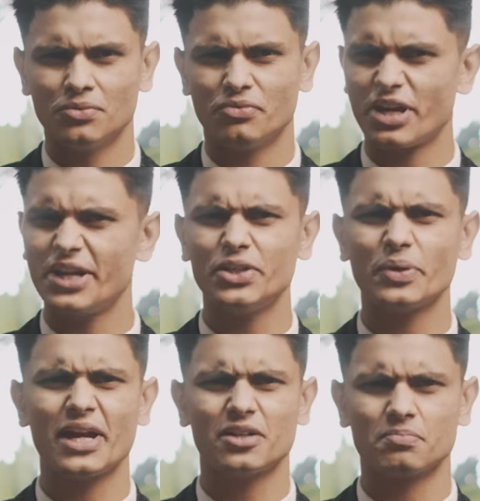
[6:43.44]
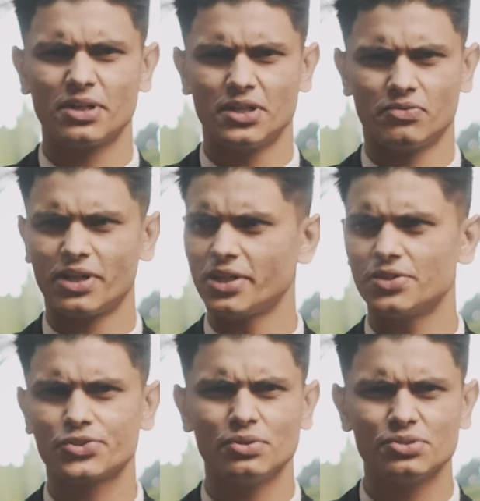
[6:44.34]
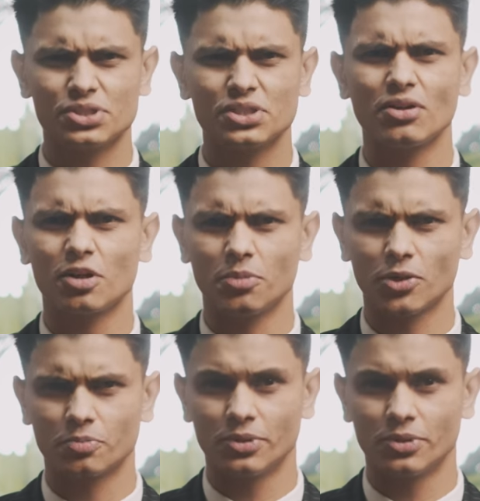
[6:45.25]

Why do you hate money? Why are you so insecure about